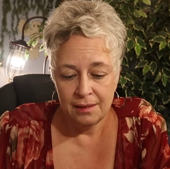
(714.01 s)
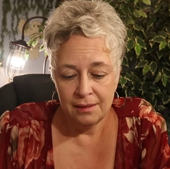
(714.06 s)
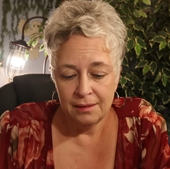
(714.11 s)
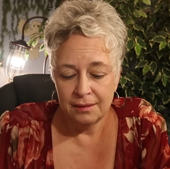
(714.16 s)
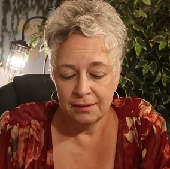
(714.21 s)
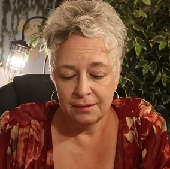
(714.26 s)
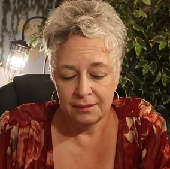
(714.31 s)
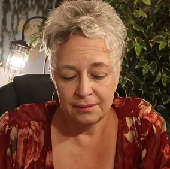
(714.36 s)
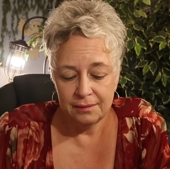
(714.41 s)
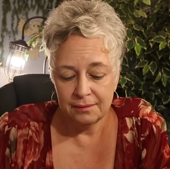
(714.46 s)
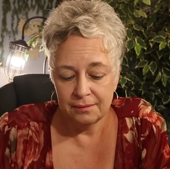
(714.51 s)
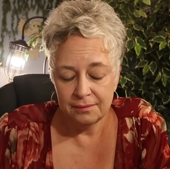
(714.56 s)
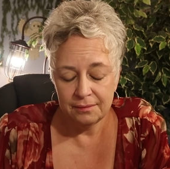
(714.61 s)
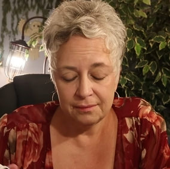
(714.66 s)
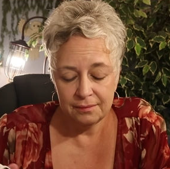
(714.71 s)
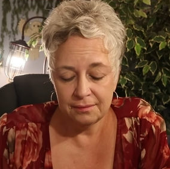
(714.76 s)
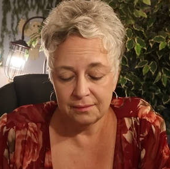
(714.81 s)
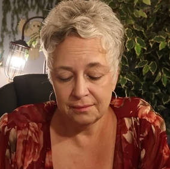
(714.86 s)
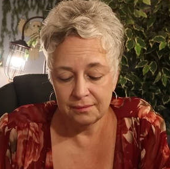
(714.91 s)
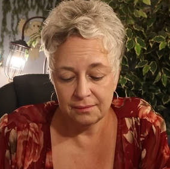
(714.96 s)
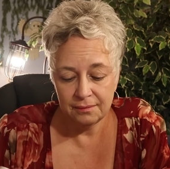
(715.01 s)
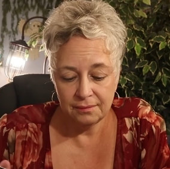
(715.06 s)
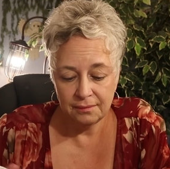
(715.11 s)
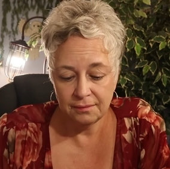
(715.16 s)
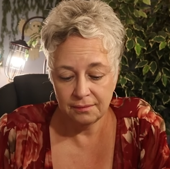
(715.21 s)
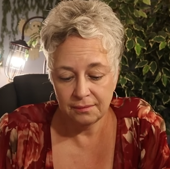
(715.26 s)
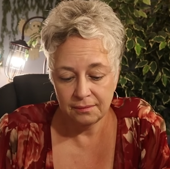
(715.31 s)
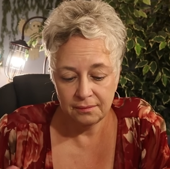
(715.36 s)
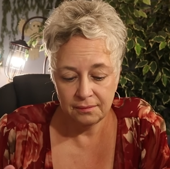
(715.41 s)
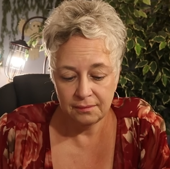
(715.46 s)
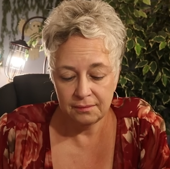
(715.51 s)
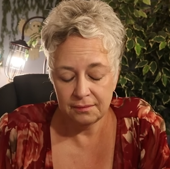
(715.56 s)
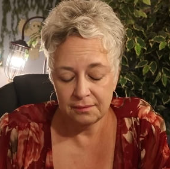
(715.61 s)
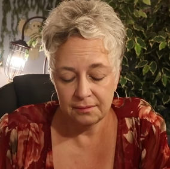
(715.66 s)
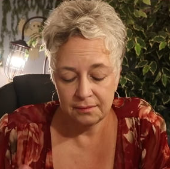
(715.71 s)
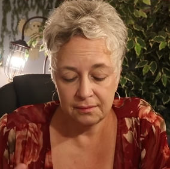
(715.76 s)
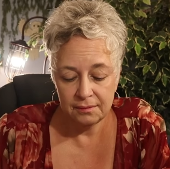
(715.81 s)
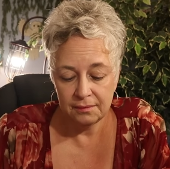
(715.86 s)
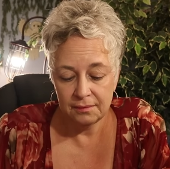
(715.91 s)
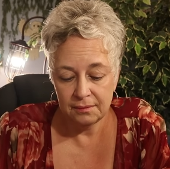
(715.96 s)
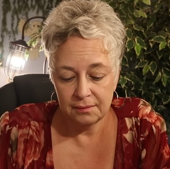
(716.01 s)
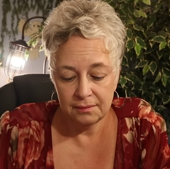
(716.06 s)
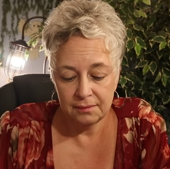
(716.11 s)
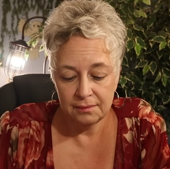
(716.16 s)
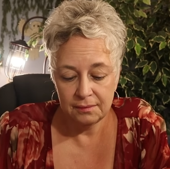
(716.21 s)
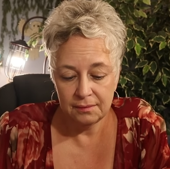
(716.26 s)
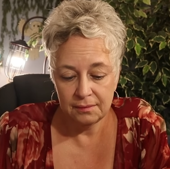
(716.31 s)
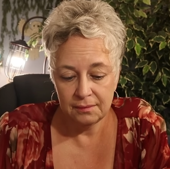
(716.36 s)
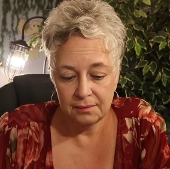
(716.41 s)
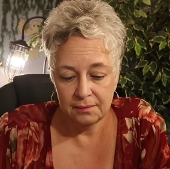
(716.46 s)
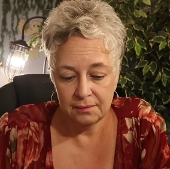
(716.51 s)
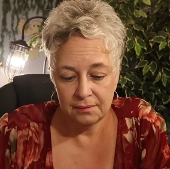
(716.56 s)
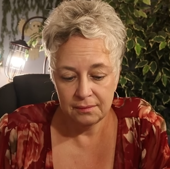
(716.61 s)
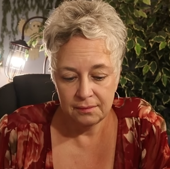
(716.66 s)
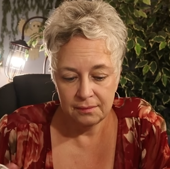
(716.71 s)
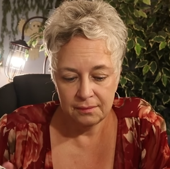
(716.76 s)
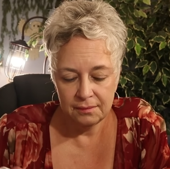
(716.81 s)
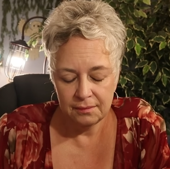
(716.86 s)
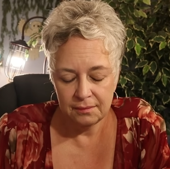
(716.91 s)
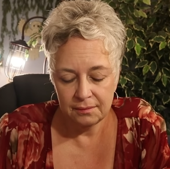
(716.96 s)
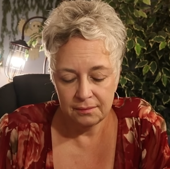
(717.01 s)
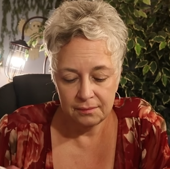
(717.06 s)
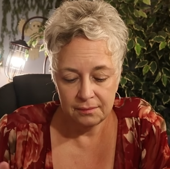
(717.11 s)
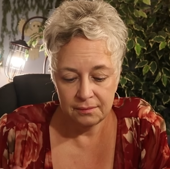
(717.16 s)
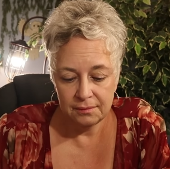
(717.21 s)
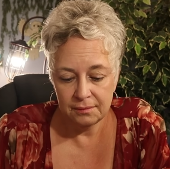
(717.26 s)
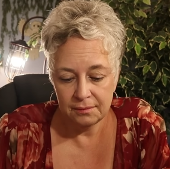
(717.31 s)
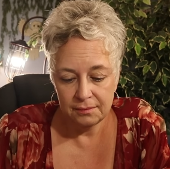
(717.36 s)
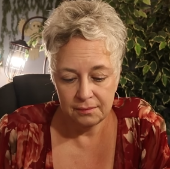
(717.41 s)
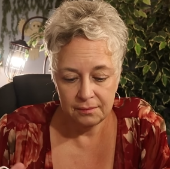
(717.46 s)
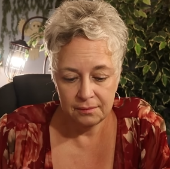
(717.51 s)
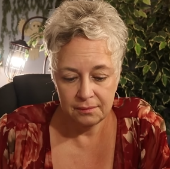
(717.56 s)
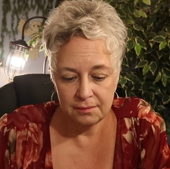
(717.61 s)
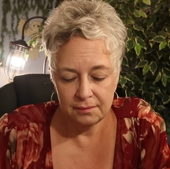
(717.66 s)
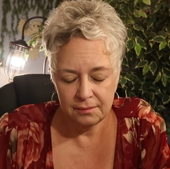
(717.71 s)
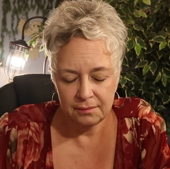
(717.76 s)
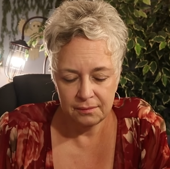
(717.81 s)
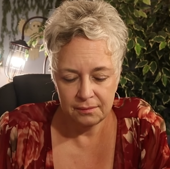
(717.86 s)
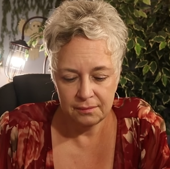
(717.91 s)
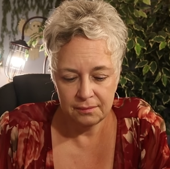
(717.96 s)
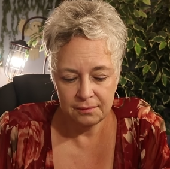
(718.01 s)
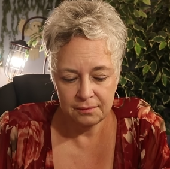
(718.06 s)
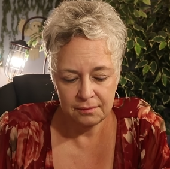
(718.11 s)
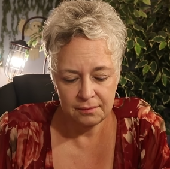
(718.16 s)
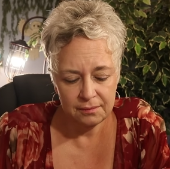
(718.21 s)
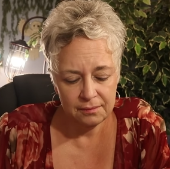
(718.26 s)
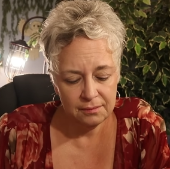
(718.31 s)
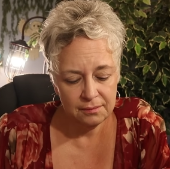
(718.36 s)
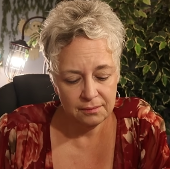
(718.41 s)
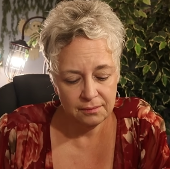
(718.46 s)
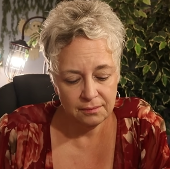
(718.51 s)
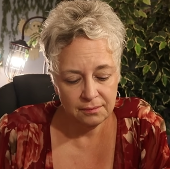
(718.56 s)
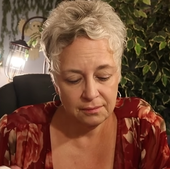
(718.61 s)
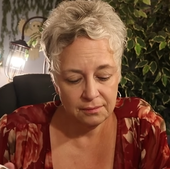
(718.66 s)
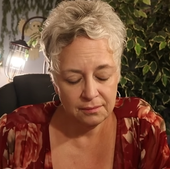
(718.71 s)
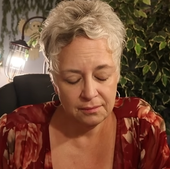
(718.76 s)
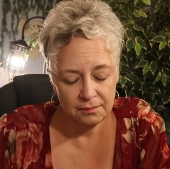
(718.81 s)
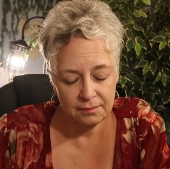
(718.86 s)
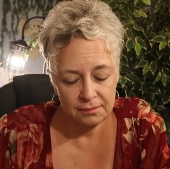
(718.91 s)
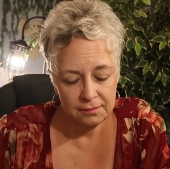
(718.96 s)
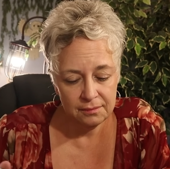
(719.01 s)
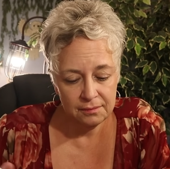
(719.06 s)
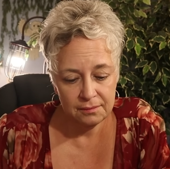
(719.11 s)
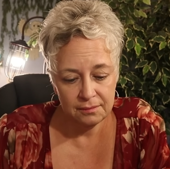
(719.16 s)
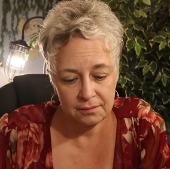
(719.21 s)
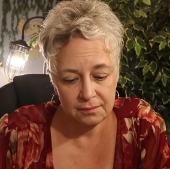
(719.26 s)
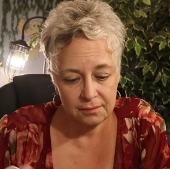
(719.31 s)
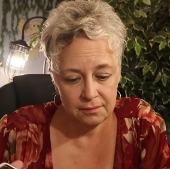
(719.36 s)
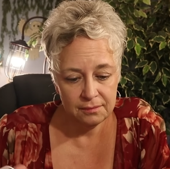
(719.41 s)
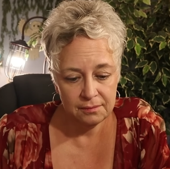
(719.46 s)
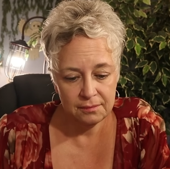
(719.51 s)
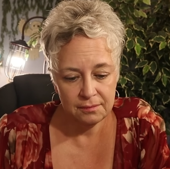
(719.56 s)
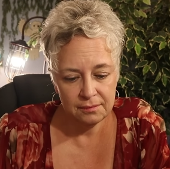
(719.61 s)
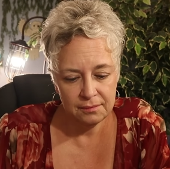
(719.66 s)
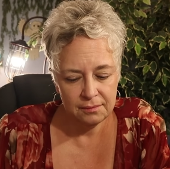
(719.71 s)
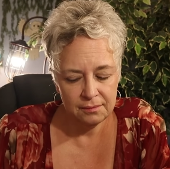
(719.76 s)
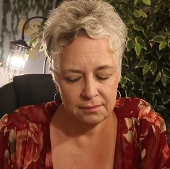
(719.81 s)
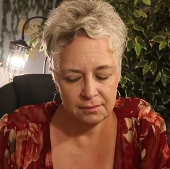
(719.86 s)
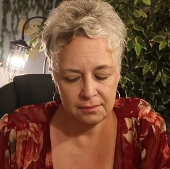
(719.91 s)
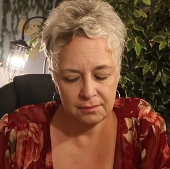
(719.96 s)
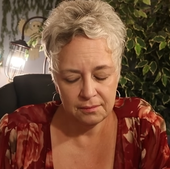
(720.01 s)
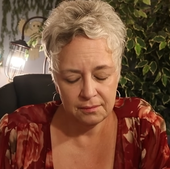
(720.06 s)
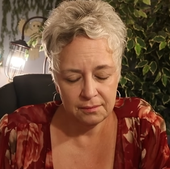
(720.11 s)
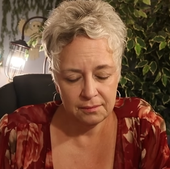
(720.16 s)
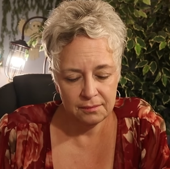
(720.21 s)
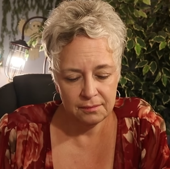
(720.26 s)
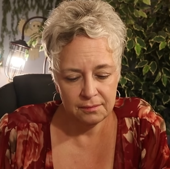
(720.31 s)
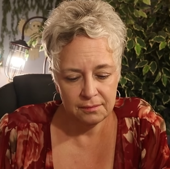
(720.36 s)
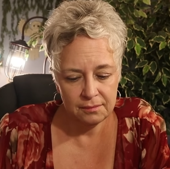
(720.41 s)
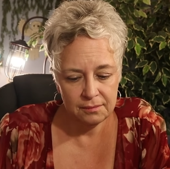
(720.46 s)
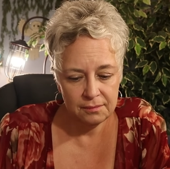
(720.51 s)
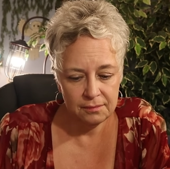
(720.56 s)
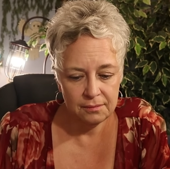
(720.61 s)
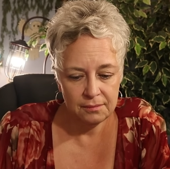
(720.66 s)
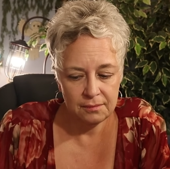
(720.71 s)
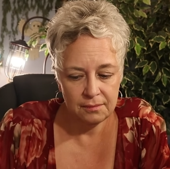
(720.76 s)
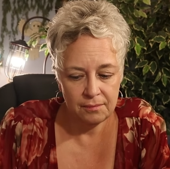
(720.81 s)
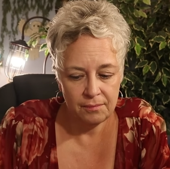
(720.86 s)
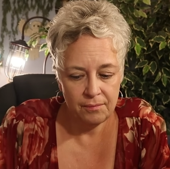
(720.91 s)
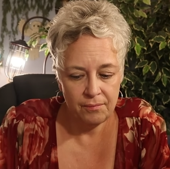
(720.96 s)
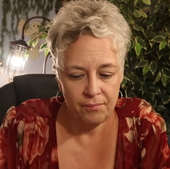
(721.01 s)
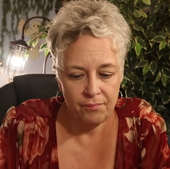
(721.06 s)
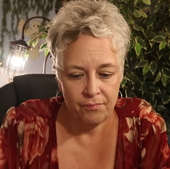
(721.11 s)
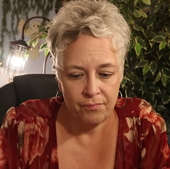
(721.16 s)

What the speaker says: [no speech]